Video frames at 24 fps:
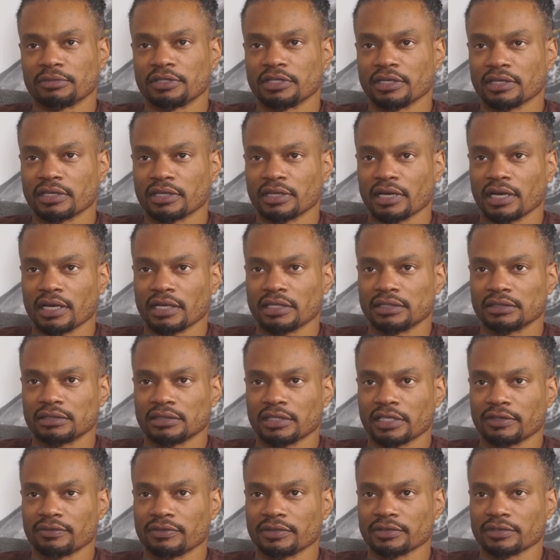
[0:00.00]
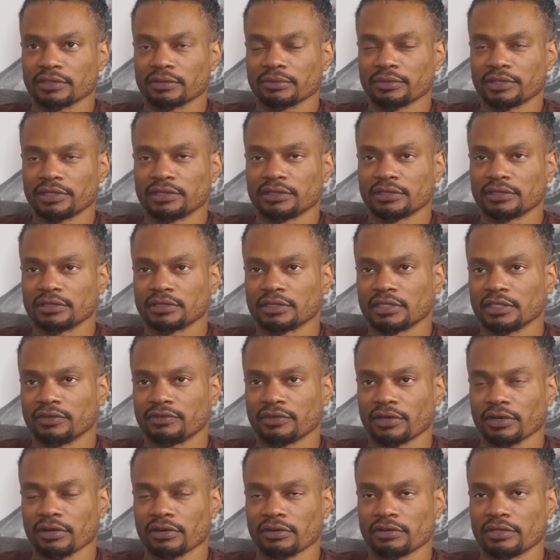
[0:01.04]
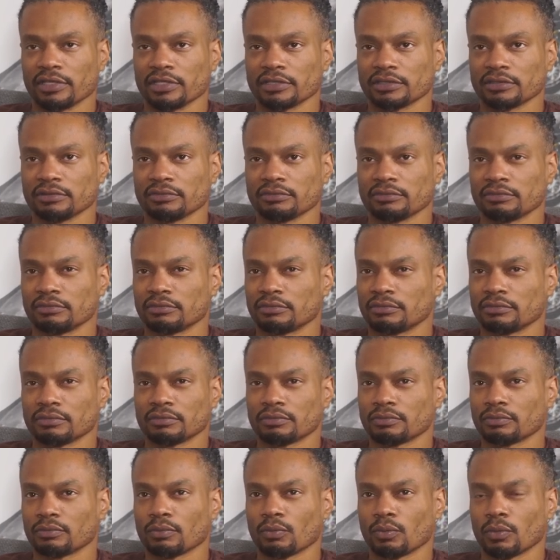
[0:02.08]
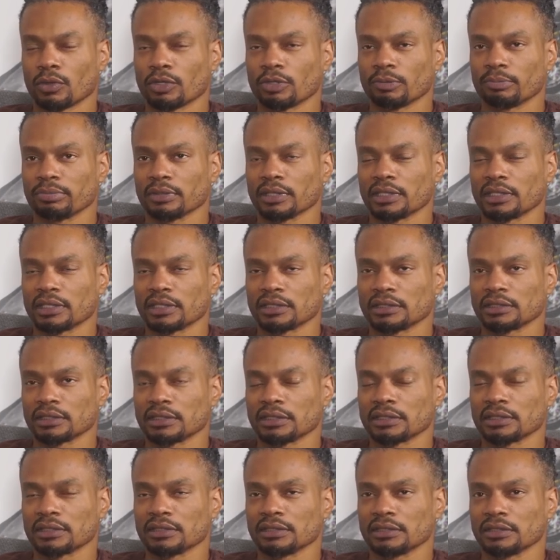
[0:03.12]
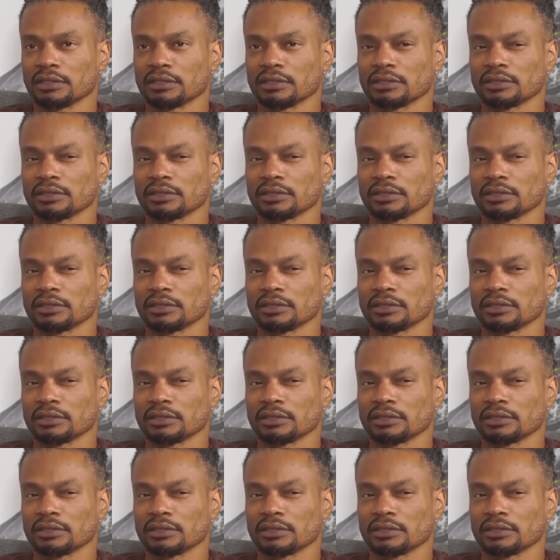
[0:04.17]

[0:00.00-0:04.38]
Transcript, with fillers: young guys that for some reason Steve Kerr doesn't want to play consistently.